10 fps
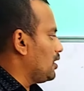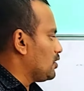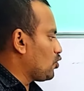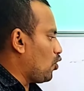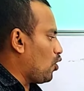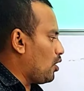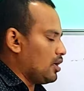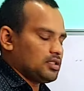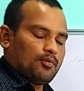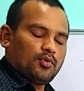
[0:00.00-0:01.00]
So
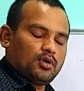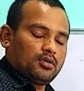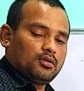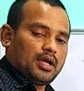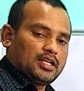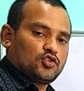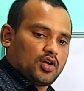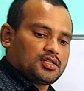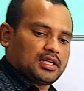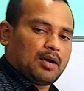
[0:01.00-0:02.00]
someone has to
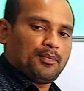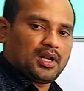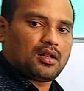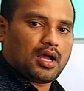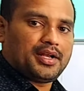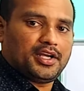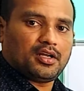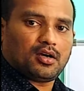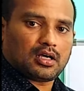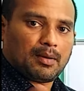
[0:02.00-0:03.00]
translate compiler. I need
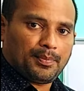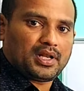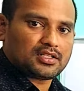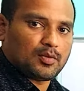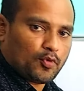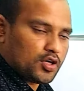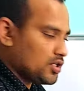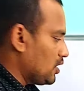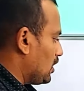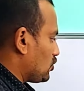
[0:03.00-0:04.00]
compiler support.
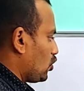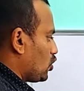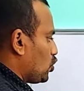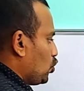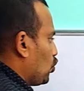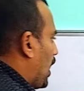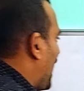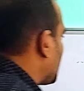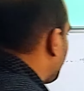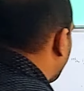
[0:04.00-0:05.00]
So to
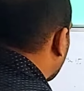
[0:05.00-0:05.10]
activate